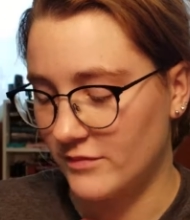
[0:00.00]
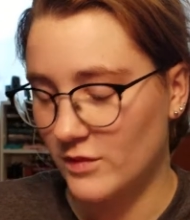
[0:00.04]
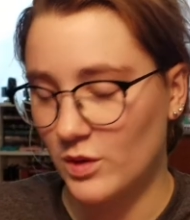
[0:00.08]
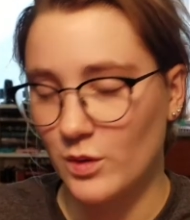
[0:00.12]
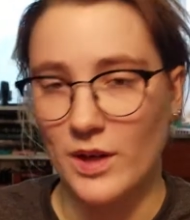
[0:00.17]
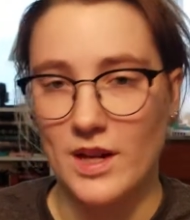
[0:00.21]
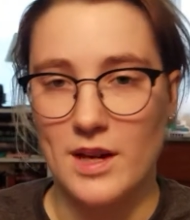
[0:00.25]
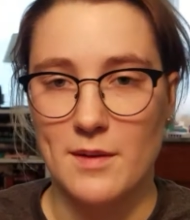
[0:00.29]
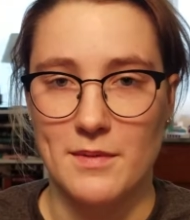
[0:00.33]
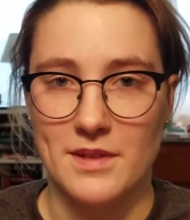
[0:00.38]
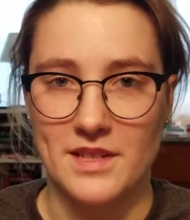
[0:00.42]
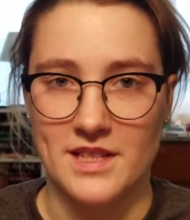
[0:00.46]

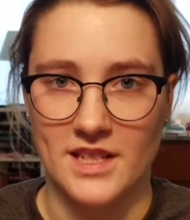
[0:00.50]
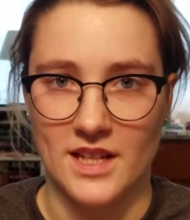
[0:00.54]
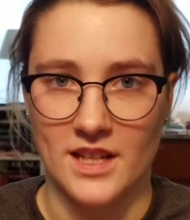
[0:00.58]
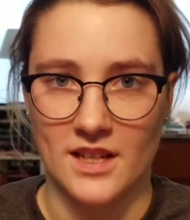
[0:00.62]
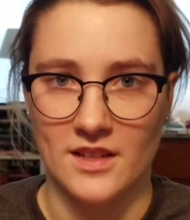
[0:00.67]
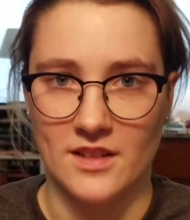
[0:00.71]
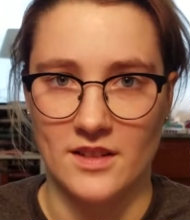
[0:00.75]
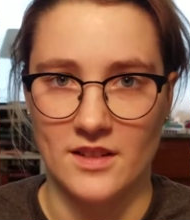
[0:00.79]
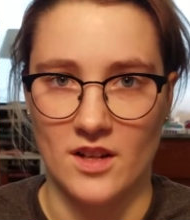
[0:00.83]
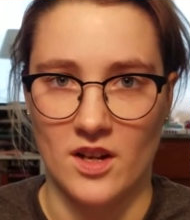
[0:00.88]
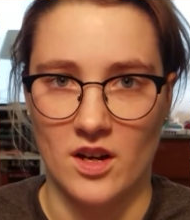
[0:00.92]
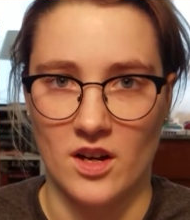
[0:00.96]
quite a bit
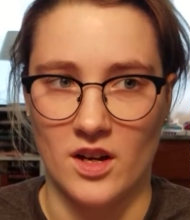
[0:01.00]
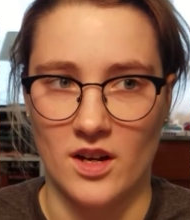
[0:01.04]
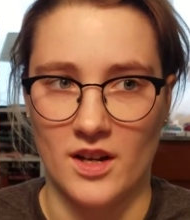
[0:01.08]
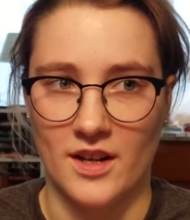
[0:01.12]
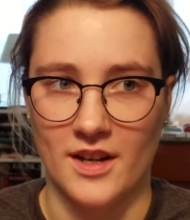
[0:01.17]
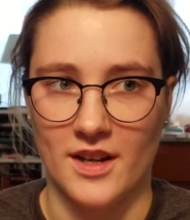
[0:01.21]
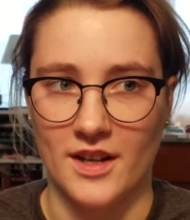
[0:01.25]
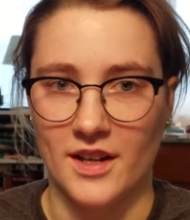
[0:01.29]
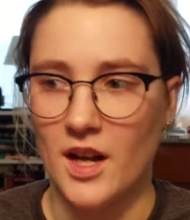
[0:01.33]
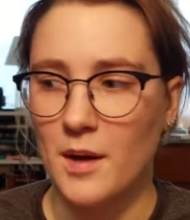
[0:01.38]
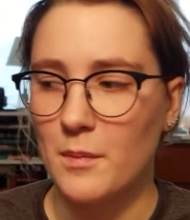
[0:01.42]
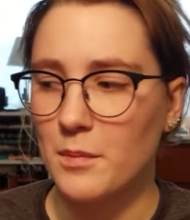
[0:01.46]
done on
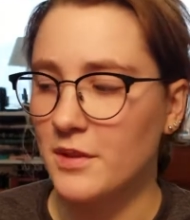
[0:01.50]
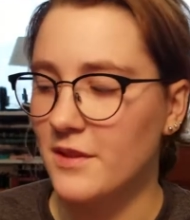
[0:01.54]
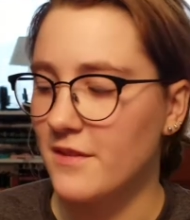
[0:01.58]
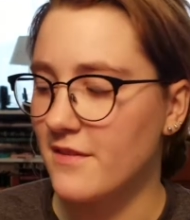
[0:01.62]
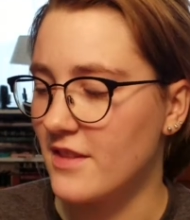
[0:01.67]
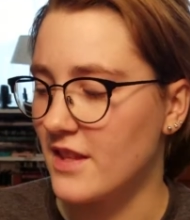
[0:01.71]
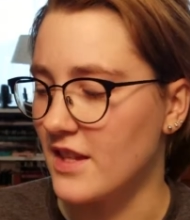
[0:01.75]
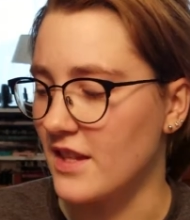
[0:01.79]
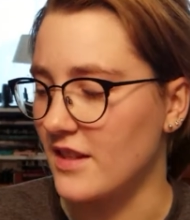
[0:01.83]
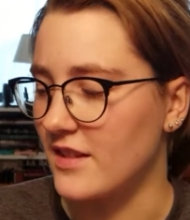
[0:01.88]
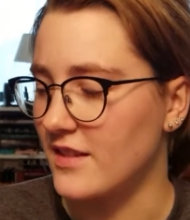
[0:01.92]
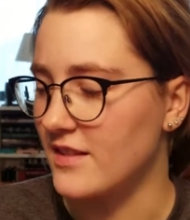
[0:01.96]
a couple of
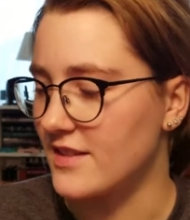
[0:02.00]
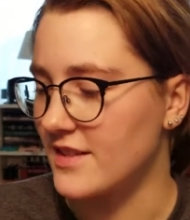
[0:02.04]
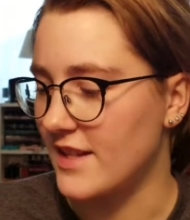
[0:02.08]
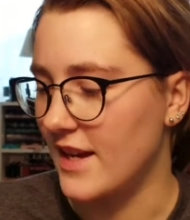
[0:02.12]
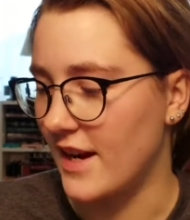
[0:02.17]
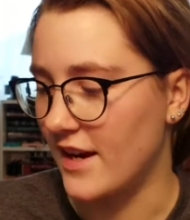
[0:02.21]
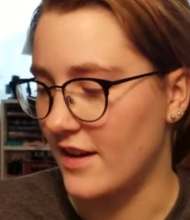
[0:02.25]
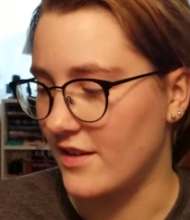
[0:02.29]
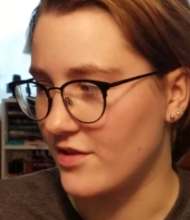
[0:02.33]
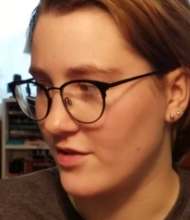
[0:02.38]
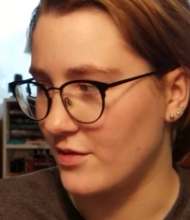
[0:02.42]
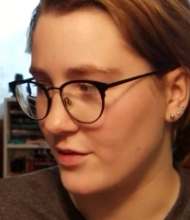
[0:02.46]
things
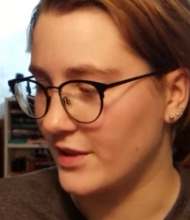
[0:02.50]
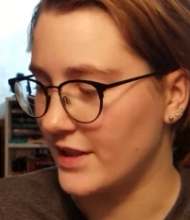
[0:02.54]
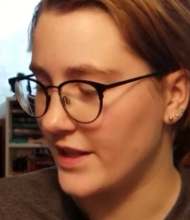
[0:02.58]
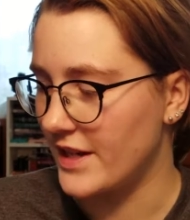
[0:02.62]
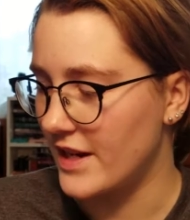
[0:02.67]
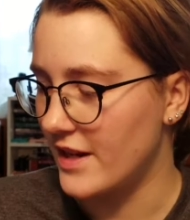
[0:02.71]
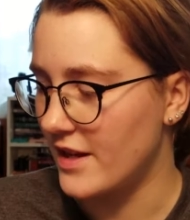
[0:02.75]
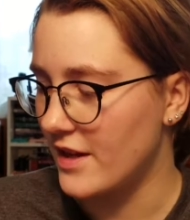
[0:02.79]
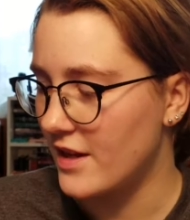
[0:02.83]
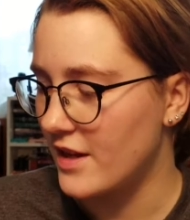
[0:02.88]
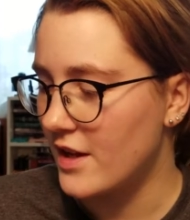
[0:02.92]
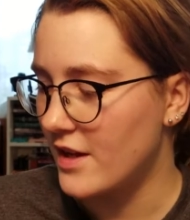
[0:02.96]

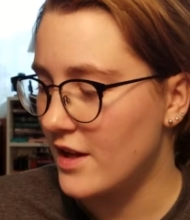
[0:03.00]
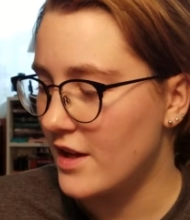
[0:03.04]
actually.